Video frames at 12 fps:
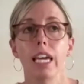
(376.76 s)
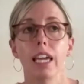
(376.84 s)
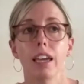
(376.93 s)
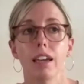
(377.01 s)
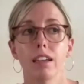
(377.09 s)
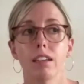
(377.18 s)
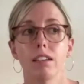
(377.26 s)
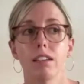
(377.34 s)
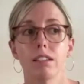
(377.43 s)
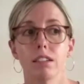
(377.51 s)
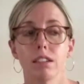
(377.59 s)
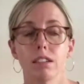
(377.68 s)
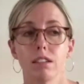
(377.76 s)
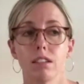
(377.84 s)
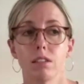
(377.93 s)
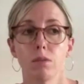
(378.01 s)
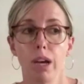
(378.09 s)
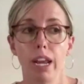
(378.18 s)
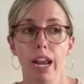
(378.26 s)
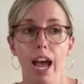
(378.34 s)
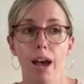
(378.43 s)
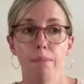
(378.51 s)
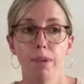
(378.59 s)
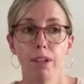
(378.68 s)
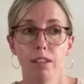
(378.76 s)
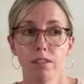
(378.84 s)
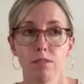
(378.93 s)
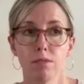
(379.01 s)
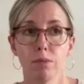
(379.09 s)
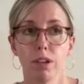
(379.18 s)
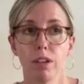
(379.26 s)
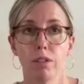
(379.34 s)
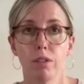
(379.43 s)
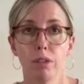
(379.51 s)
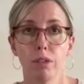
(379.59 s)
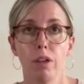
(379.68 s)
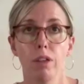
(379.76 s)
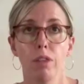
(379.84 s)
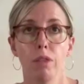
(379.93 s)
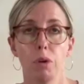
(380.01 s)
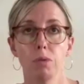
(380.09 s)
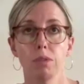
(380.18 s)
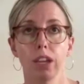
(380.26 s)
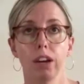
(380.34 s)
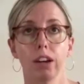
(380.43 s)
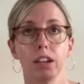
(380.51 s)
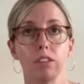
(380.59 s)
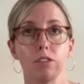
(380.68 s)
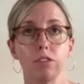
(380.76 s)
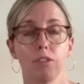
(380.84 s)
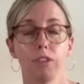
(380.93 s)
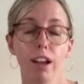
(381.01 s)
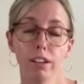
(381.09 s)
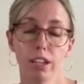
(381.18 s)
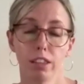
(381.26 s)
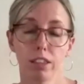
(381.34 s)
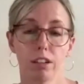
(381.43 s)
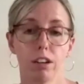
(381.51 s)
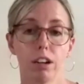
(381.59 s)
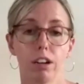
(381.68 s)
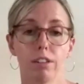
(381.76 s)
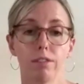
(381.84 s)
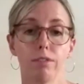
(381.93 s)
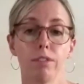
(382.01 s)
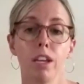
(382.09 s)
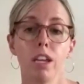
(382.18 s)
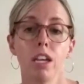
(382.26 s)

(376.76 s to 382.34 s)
And what happens with those areas surrounding the curve